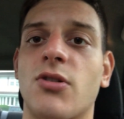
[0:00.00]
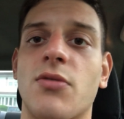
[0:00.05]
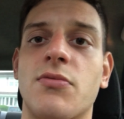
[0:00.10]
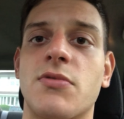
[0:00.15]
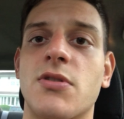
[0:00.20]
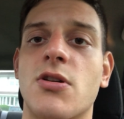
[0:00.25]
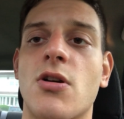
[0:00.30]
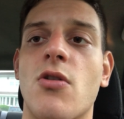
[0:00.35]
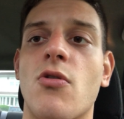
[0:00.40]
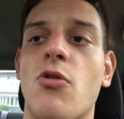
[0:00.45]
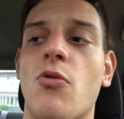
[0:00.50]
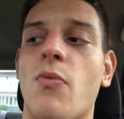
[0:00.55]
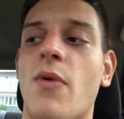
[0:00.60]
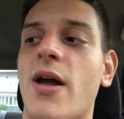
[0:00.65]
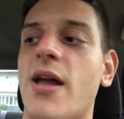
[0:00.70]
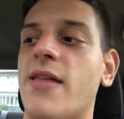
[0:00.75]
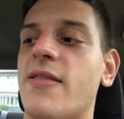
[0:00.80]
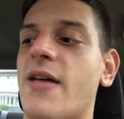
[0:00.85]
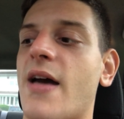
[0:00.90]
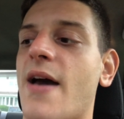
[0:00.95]
start to go the
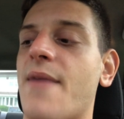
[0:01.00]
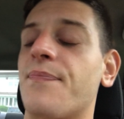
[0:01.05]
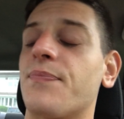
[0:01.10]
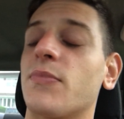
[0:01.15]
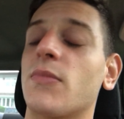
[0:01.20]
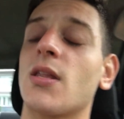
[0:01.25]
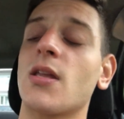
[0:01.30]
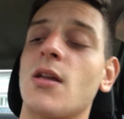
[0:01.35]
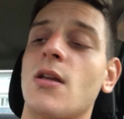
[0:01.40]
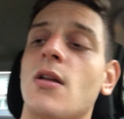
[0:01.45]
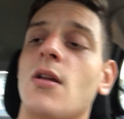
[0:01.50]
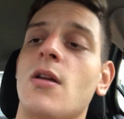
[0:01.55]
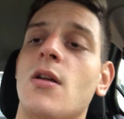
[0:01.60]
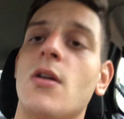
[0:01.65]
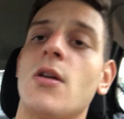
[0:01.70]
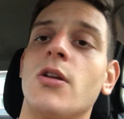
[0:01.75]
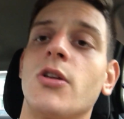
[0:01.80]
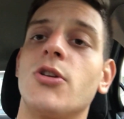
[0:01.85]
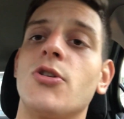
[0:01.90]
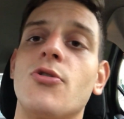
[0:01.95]
way that
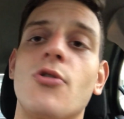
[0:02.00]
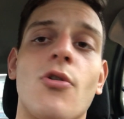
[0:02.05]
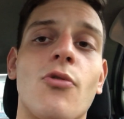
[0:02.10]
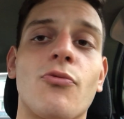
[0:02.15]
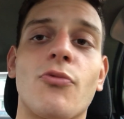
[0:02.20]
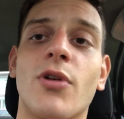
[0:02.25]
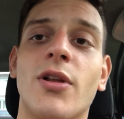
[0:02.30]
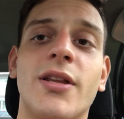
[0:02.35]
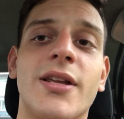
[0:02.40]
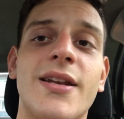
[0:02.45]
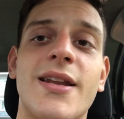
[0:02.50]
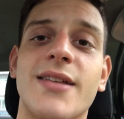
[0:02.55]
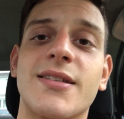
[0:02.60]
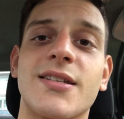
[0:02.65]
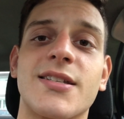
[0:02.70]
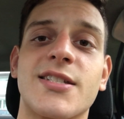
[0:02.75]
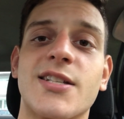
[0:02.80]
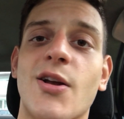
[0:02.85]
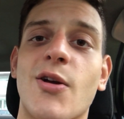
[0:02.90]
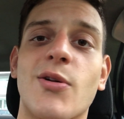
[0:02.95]
you don't really
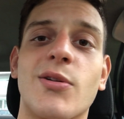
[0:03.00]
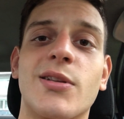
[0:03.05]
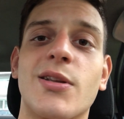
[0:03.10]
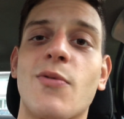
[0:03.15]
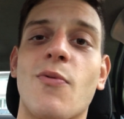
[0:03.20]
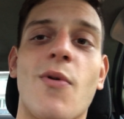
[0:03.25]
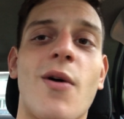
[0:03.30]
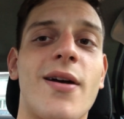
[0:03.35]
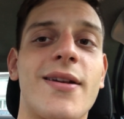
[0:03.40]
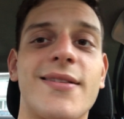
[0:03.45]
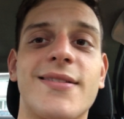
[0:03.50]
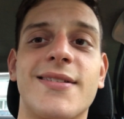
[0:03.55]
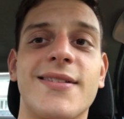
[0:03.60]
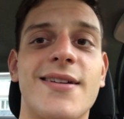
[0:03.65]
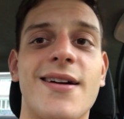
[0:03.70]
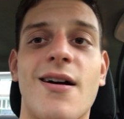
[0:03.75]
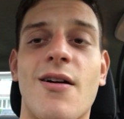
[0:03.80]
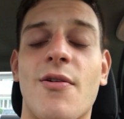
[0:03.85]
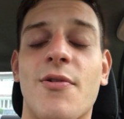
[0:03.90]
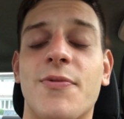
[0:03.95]
necessarily want it to
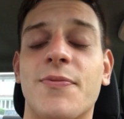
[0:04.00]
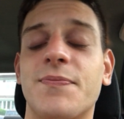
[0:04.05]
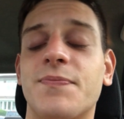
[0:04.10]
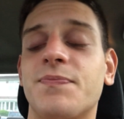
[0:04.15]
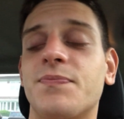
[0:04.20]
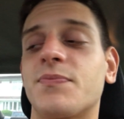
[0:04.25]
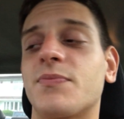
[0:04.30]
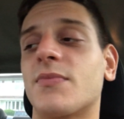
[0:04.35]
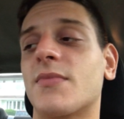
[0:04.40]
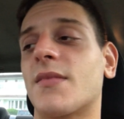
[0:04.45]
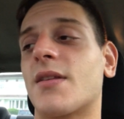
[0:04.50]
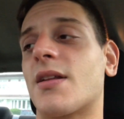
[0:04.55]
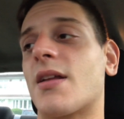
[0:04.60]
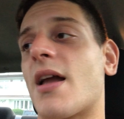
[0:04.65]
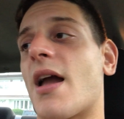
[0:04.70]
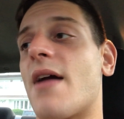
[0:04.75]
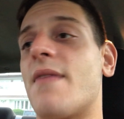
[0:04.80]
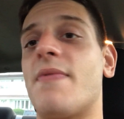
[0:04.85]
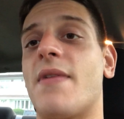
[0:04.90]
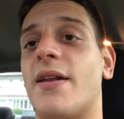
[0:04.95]
go,
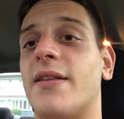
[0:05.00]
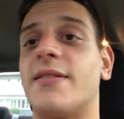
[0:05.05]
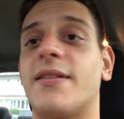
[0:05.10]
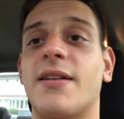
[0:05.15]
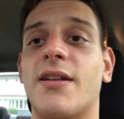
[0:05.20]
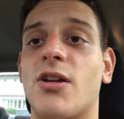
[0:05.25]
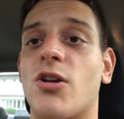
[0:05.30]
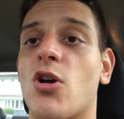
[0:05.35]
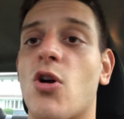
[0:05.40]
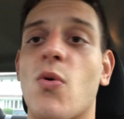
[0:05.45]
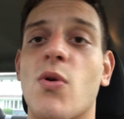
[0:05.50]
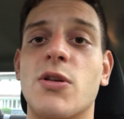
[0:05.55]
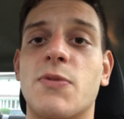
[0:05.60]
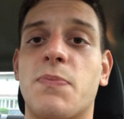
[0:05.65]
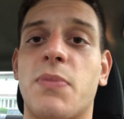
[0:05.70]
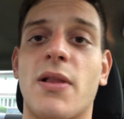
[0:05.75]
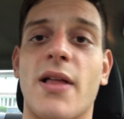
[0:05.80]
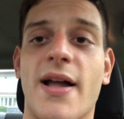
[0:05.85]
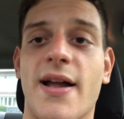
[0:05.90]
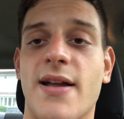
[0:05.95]
and then it didn't go as
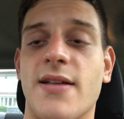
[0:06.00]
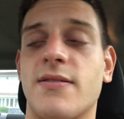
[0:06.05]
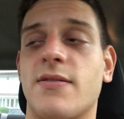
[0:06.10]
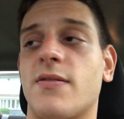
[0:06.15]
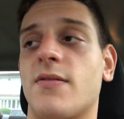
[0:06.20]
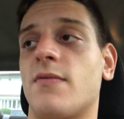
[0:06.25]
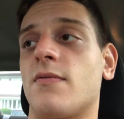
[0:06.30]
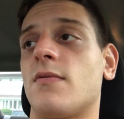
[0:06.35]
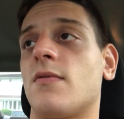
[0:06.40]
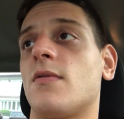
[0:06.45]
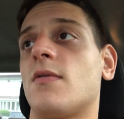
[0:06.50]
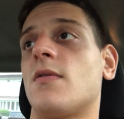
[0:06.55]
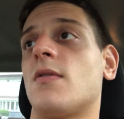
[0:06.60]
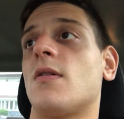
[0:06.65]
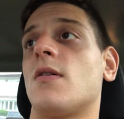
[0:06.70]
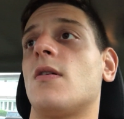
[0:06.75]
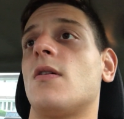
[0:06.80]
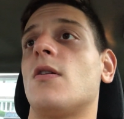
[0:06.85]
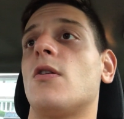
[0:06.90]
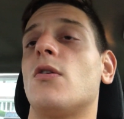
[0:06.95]
planned.
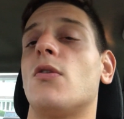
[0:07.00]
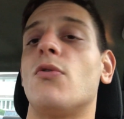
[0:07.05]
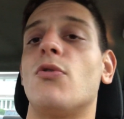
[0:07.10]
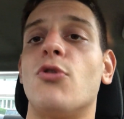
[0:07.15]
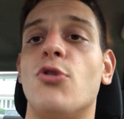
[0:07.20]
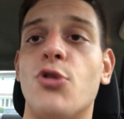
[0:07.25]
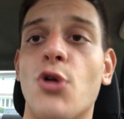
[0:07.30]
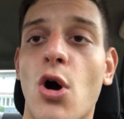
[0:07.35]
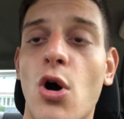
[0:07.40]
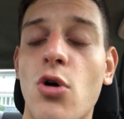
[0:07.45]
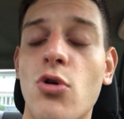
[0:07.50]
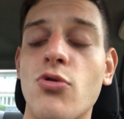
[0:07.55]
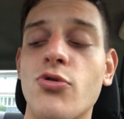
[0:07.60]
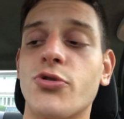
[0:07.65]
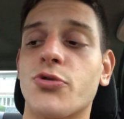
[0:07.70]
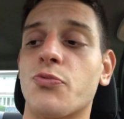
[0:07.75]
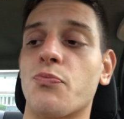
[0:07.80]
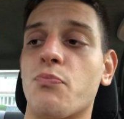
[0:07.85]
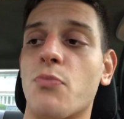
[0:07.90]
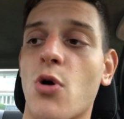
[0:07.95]

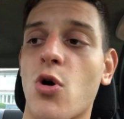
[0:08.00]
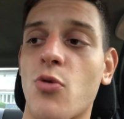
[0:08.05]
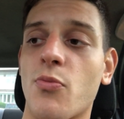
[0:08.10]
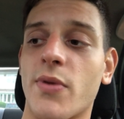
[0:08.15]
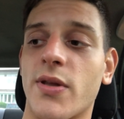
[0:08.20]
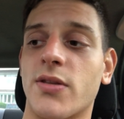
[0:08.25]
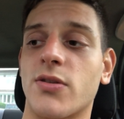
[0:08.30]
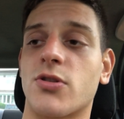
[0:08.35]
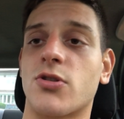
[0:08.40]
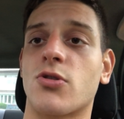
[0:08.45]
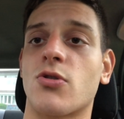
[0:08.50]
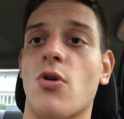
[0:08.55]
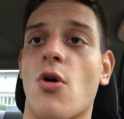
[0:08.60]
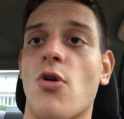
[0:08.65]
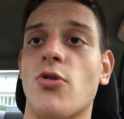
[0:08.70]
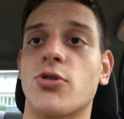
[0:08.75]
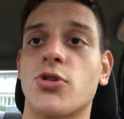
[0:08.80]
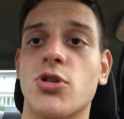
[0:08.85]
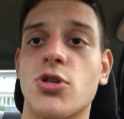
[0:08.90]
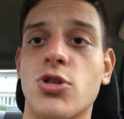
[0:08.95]
Those moments
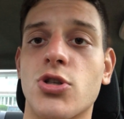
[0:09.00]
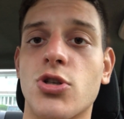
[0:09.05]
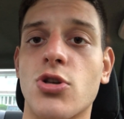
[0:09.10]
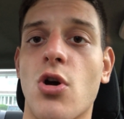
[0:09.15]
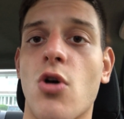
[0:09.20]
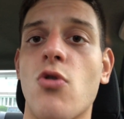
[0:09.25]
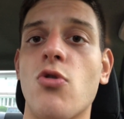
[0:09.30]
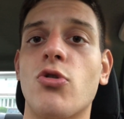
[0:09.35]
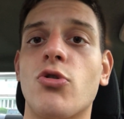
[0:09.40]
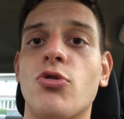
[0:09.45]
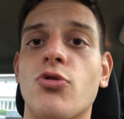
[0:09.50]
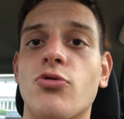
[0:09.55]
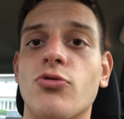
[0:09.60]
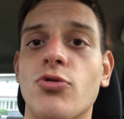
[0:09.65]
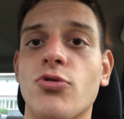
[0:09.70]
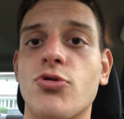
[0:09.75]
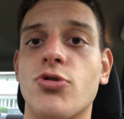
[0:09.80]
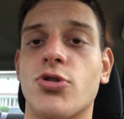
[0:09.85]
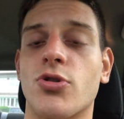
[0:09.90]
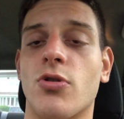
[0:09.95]
are so
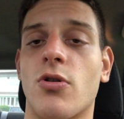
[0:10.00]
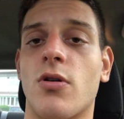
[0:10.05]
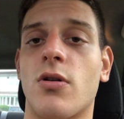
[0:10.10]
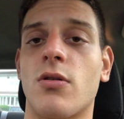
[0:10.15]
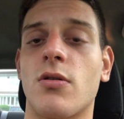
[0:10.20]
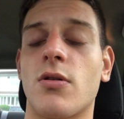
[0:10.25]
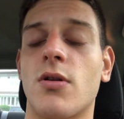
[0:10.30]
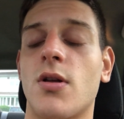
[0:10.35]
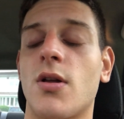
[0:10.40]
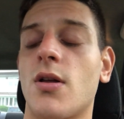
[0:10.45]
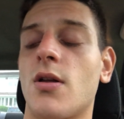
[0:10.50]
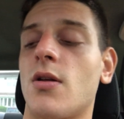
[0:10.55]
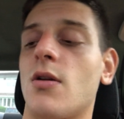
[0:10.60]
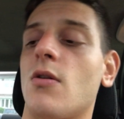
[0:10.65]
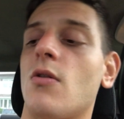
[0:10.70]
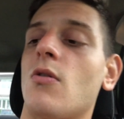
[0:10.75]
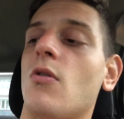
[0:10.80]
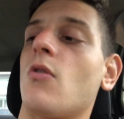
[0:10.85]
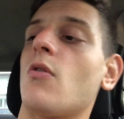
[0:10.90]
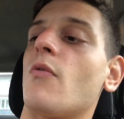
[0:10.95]
crucial.
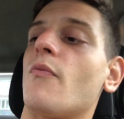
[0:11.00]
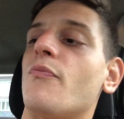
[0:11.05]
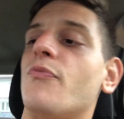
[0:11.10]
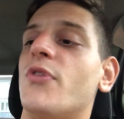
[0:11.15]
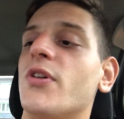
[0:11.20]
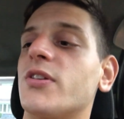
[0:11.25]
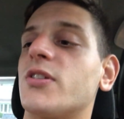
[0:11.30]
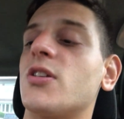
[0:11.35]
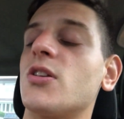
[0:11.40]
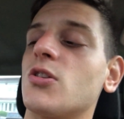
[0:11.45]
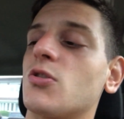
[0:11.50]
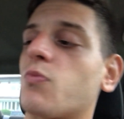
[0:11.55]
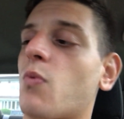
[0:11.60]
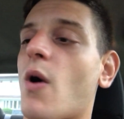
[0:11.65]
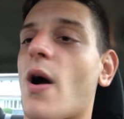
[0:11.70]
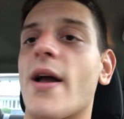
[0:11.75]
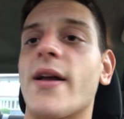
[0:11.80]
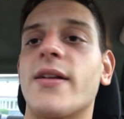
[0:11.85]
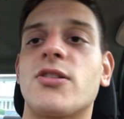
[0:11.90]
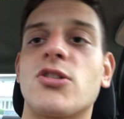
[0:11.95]
This is
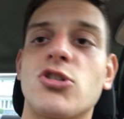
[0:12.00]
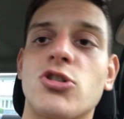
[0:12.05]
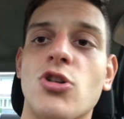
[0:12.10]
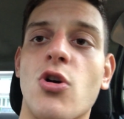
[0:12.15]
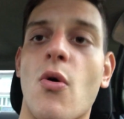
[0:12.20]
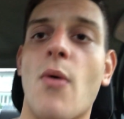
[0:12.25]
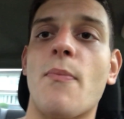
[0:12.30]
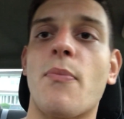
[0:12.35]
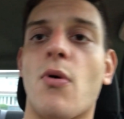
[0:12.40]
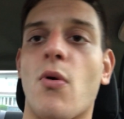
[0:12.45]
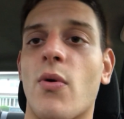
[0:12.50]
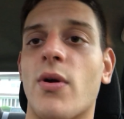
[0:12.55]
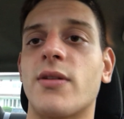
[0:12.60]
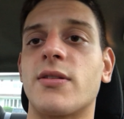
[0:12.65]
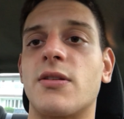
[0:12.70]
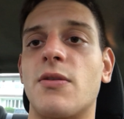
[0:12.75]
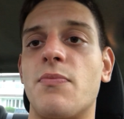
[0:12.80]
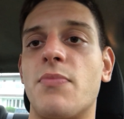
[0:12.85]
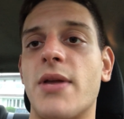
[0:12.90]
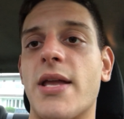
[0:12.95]
why it's so
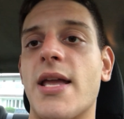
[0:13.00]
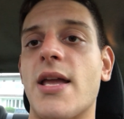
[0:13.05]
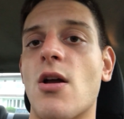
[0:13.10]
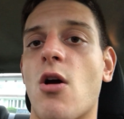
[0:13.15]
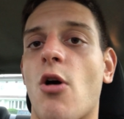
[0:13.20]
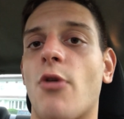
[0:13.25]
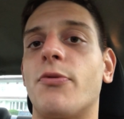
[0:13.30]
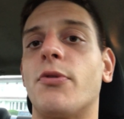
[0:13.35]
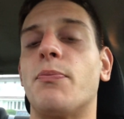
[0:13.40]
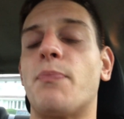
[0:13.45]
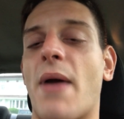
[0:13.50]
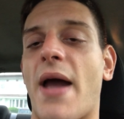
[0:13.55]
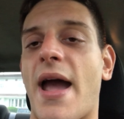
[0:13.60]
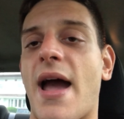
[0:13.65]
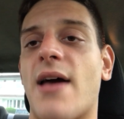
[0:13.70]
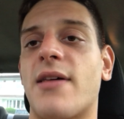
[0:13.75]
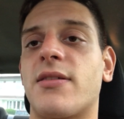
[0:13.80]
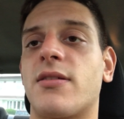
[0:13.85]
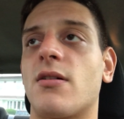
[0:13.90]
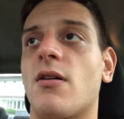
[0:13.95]
important to be on the
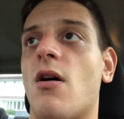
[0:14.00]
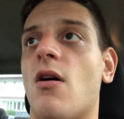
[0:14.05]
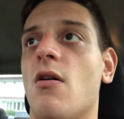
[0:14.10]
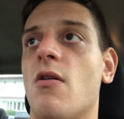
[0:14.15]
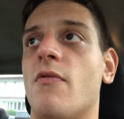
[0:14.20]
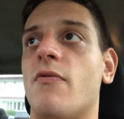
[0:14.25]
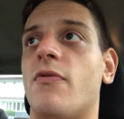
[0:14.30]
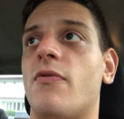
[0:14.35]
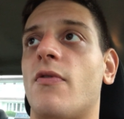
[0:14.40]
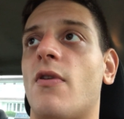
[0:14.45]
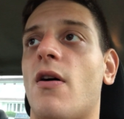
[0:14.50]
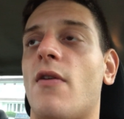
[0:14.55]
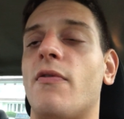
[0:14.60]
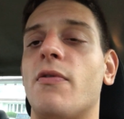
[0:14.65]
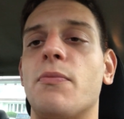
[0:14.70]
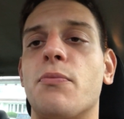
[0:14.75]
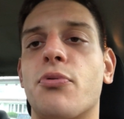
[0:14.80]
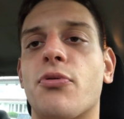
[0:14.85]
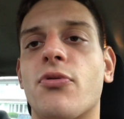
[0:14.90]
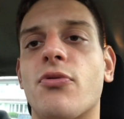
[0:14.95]
path of
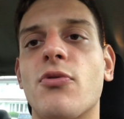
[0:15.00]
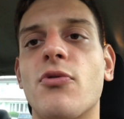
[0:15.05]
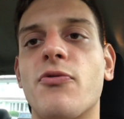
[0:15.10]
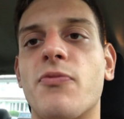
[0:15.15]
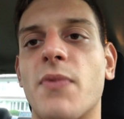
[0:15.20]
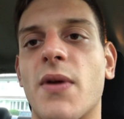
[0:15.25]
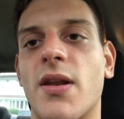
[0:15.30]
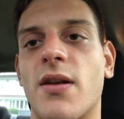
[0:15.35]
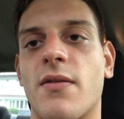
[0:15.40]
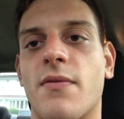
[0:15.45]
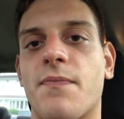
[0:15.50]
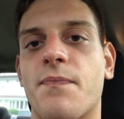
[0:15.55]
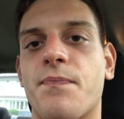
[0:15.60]
improvement.